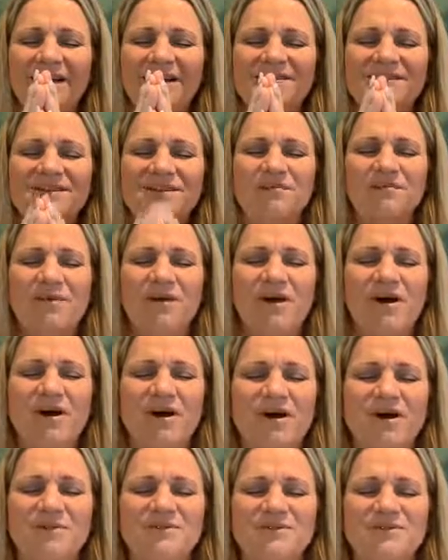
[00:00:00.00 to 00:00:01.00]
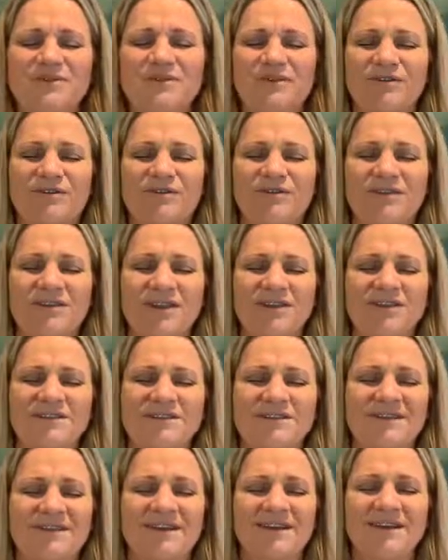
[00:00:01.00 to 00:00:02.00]
Into the bottoms of our
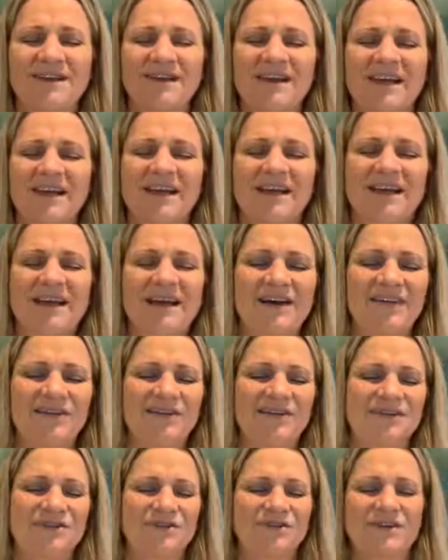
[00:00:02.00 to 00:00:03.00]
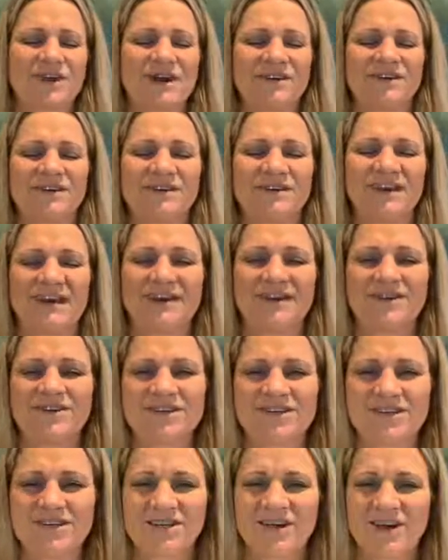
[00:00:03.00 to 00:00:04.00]
feet. And allowing this grounded
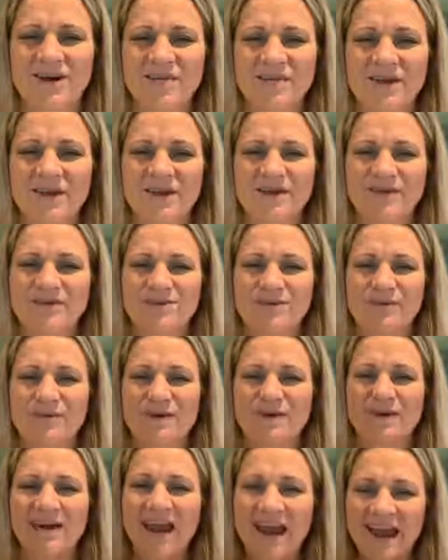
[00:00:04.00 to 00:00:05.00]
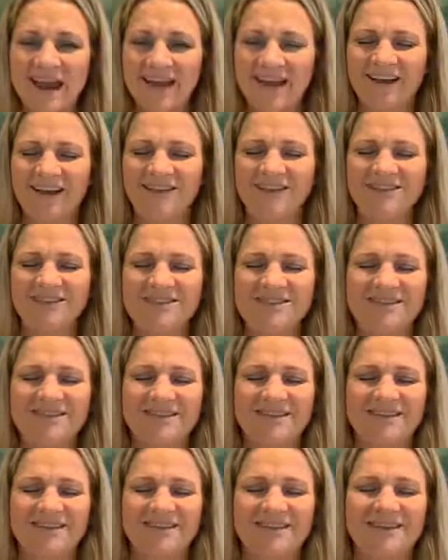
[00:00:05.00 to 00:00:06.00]
energy to come into our
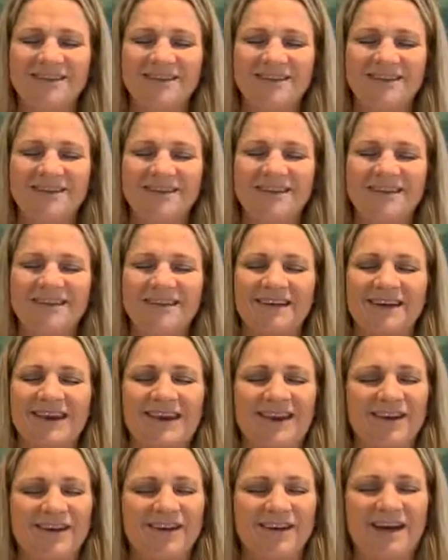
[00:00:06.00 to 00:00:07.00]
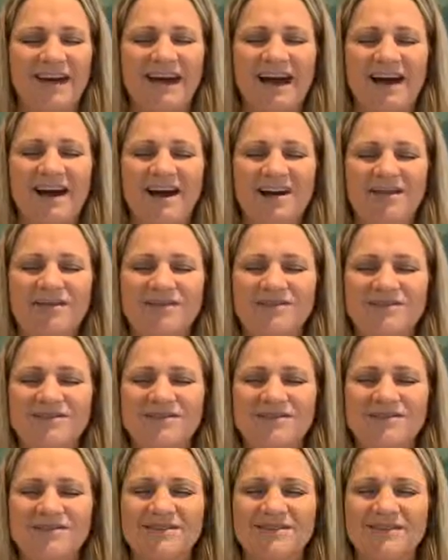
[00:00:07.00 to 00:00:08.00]
ankles and our
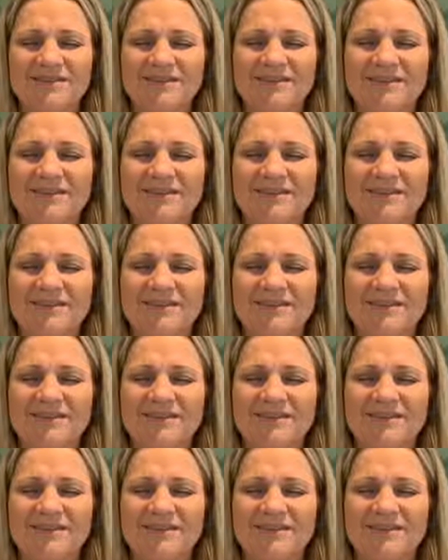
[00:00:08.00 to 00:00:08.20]
calves.